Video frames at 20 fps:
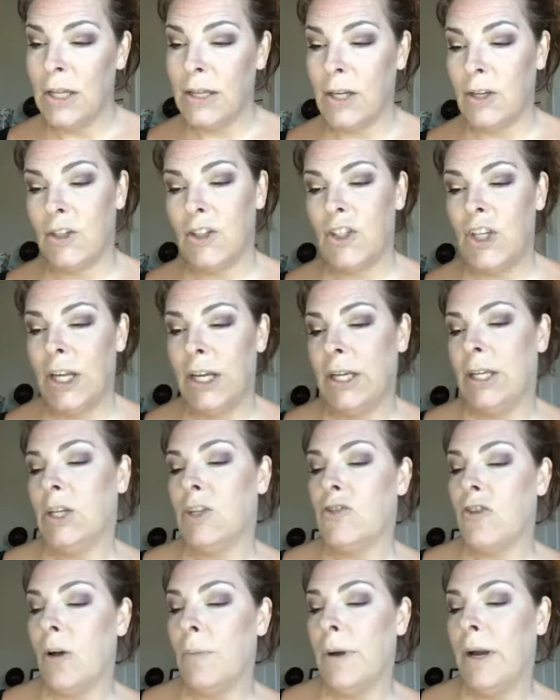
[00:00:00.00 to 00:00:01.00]
There's chicken
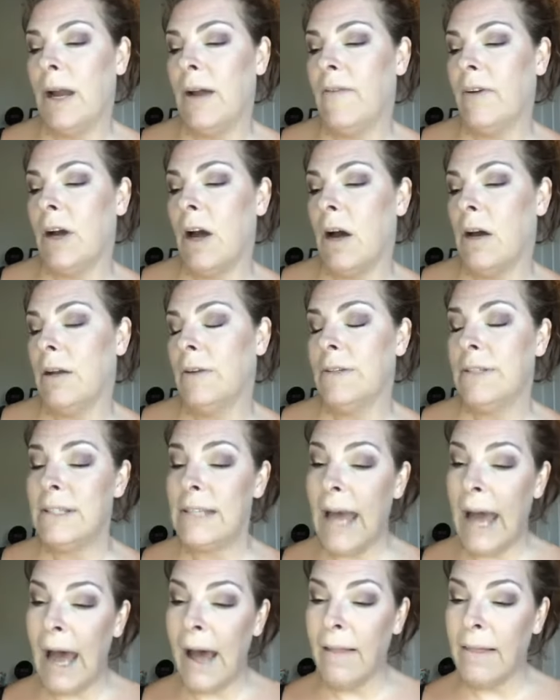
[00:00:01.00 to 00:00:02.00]
and strawberry avocado
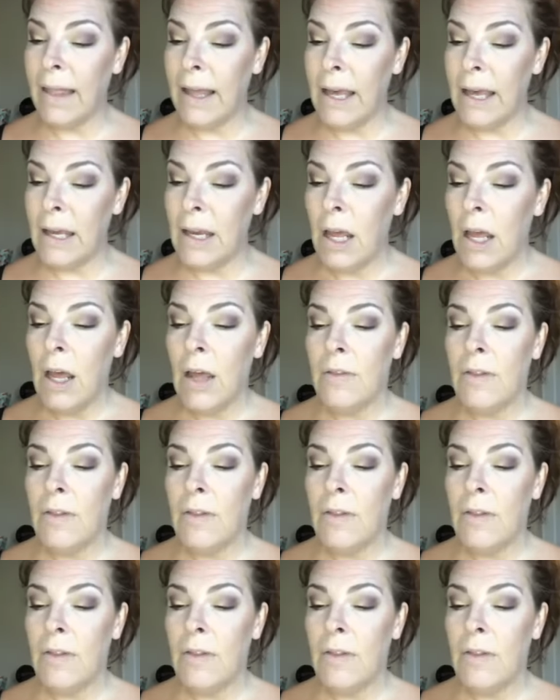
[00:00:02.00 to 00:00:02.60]
salad.